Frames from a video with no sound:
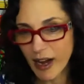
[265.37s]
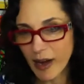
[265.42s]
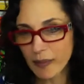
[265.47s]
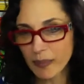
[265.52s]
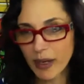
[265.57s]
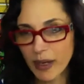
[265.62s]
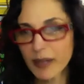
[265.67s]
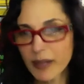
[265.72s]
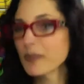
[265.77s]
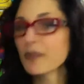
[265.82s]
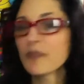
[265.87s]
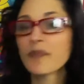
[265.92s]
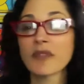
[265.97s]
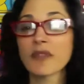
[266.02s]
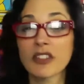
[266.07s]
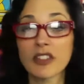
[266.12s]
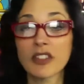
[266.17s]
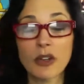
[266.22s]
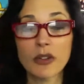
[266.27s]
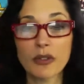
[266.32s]
But
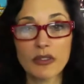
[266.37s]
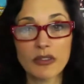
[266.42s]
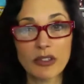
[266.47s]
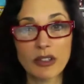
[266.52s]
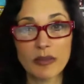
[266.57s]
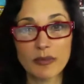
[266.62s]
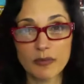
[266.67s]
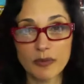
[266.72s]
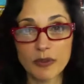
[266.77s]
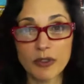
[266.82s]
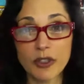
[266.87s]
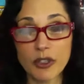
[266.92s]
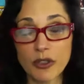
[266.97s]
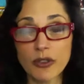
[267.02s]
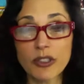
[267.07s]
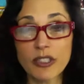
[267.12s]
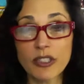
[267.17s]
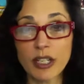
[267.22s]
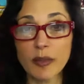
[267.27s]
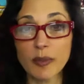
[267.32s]
so
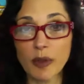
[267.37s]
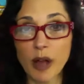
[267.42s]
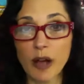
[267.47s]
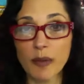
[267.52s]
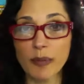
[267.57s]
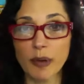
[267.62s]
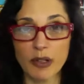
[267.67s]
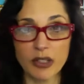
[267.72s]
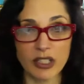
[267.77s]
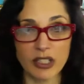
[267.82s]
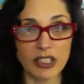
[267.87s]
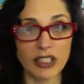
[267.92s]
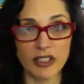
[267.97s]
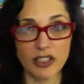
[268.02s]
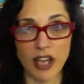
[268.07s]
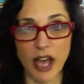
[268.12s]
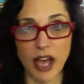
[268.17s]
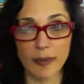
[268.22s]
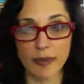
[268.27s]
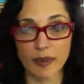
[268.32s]
using a blog post as a
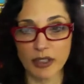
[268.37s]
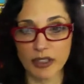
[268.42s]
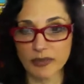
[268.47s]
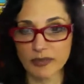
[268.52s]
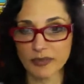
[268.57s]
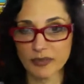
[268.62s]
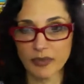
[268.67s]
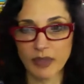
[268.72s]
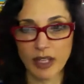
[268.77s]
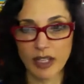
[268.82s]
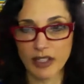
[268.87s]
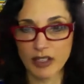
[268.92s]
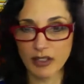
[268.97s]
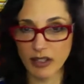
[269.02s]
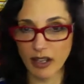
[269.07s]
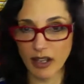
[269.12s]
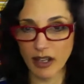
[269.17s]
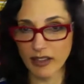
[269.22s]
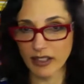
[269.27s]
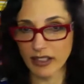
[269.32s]
chapter,
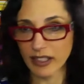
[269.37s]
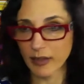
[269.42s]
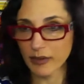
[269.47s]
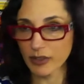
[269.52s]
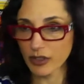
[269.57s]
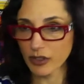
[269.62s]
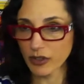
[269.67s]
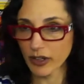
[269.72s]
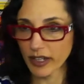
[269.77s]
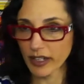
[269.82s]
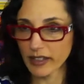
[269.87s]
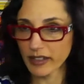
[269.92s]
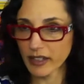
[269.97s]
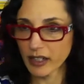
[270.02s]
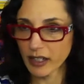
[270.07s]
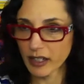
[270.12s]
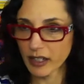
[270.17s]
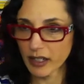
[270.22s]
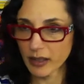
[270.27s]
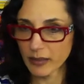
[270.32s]
I thought that was great.
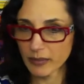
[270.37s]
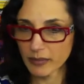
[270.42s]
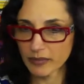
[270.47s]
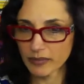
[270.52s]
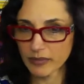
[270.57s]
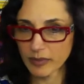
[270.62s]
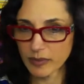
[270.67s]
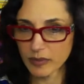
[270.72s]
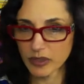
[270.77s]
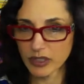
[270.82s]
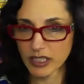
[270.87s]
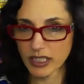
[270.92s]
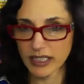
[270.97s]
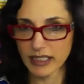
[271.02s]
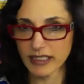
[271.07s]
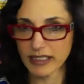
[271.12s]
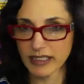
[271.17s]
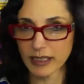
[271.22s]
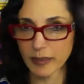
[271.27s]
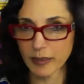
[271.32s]
I'm just going
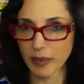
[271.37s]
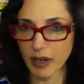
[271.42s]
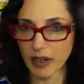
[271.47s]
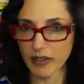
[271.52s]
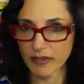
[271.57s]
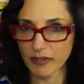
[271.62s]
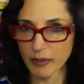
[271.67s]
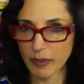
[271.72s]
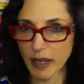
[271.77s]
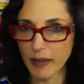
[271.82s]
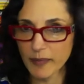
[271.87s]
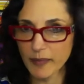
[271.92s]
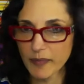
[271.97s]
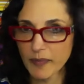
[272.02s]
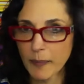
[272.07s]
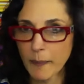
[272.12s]
to skip on from that.